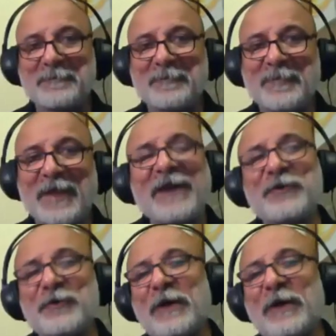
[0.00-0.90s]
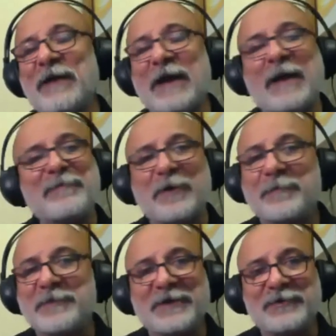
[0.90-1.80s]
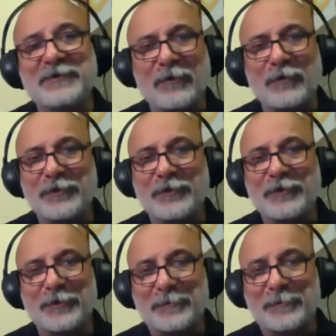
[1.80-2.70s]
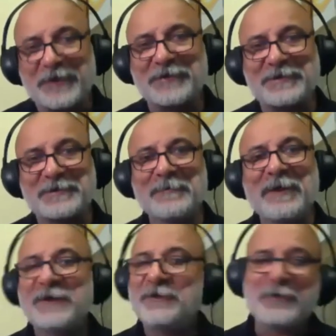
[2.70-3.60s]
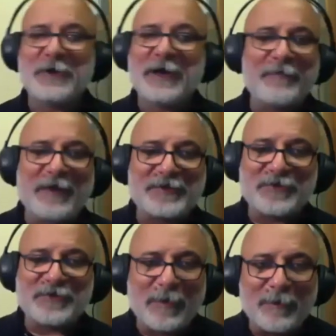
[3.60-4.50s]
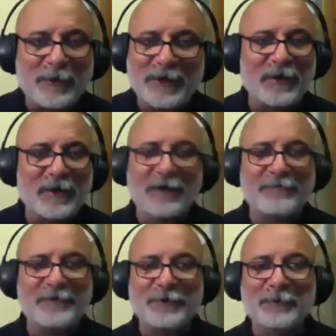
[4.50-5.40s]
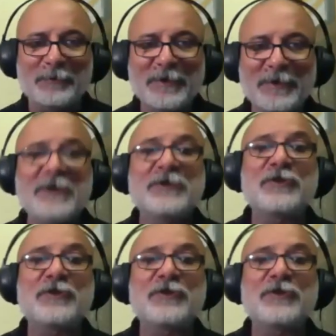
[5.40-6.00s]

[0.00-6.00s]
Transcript: And you don't have a laptop there to download your pictures. You don't have an extra memory card with you. So be